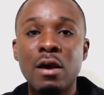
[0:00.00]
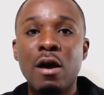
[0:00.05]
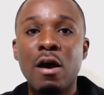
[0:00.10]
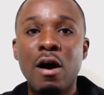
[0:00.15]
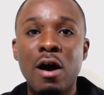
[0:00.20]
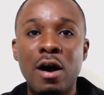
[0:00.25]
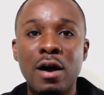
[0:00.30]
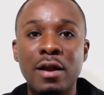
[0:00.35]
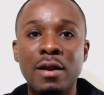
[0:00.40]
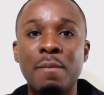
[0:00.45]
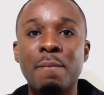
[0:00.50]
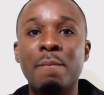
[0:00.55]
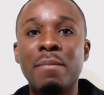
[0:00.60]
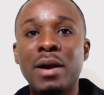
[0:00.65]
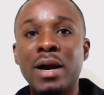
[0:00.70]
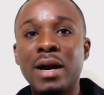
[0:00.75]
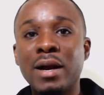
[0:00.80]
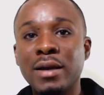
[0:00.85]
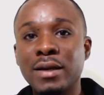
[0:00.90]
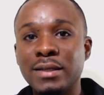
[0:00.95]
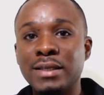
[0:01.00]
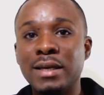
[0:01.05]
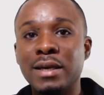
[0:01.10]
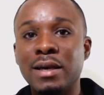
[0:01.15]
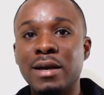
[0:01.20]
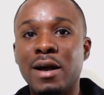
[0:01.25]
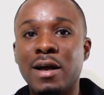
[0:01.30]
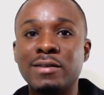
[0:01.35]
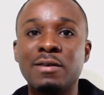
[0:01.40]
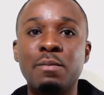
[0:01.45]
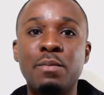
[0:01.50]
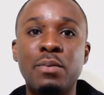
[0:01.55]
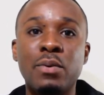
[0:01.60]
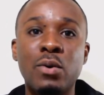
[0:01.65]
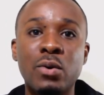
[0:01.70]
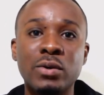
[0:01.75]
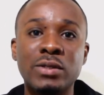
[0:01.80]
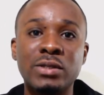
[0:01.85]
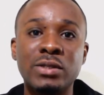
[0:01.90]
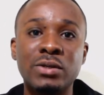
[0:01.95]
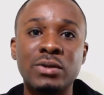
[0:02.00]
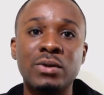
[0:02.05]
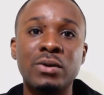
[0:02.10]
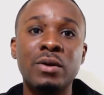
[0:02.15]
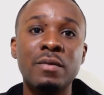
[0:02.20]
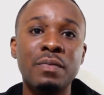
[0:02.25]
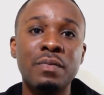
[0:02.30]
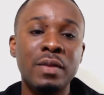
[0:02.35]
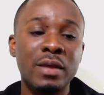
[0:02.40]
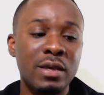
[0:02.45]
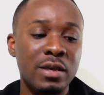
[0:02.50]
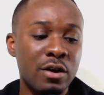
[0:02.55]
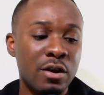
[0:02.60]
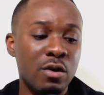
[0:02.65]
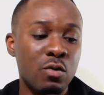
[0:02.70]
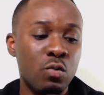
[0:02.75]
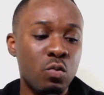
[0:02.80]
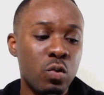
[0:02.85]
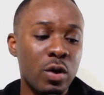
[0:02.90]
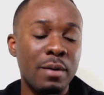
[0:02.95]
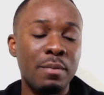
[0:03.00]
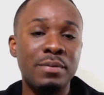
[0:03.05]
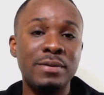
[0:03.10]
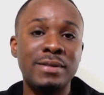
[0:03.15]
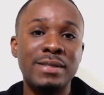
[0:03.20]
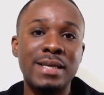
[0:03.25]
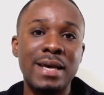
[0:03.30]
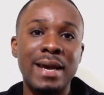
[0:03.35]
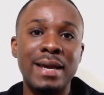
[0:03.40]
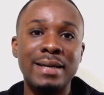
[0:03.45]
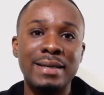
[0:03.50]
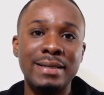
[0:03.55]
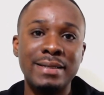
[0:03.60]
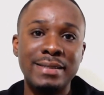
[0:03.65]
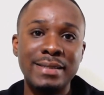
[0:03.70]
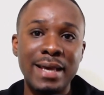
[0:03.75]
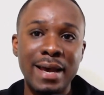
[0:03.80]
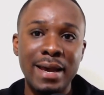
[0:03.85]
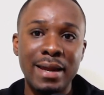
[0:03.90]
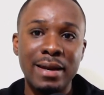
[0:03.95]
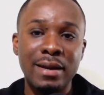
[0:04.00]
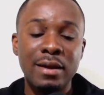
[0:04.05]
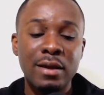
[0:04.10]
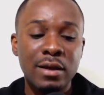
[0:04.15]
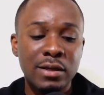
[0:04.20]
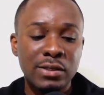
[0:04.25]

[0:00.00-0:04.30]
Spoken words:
on marketing as opposed to your website design.